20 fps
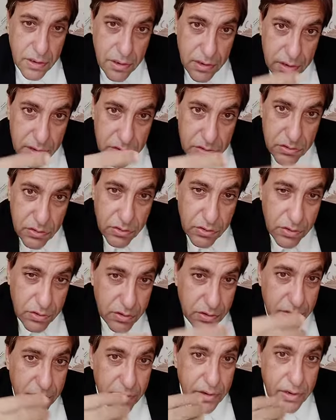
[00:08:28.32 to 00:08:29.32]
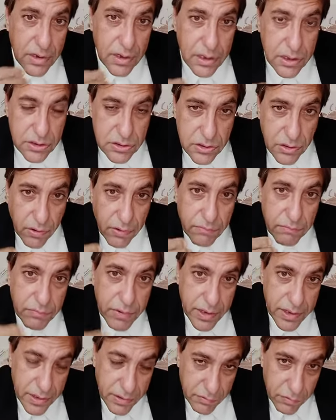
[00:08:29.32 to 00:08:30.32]
So he stopped many
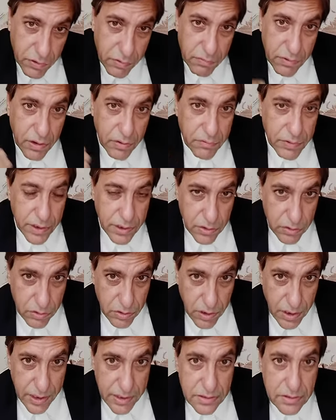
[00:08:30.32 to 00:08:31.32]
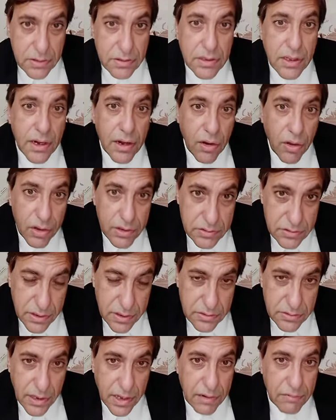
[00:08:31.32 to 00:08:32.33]
from coming to Christ. They lost their
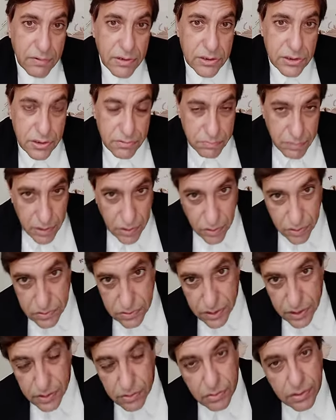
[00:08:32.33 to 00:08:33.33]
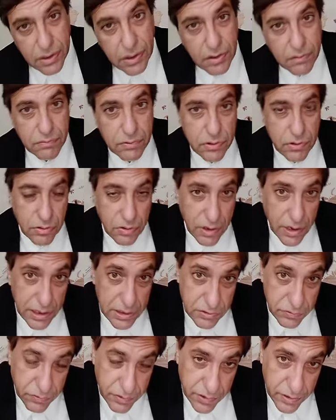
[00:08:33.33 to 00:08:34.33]
salvation because they couldn't come to Christ
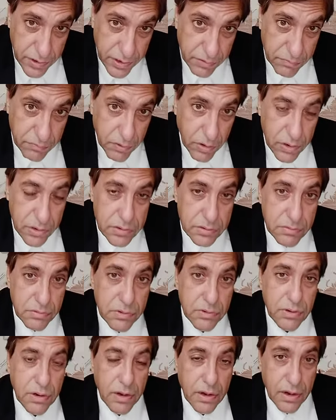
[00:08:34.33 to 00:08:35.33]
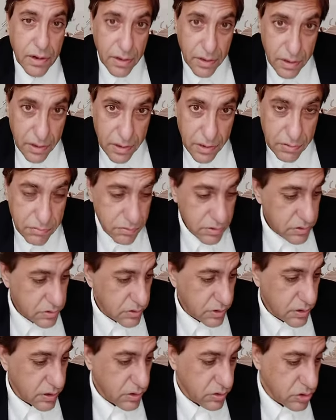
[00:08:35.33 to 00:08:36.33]
fearing Paul's brutal
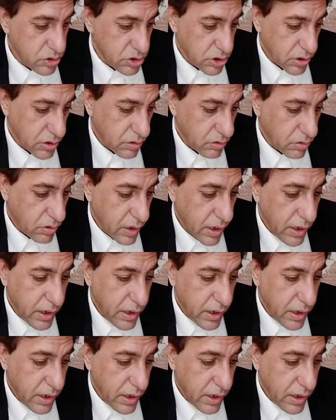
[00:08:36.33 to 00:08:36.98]
persecution. Okay?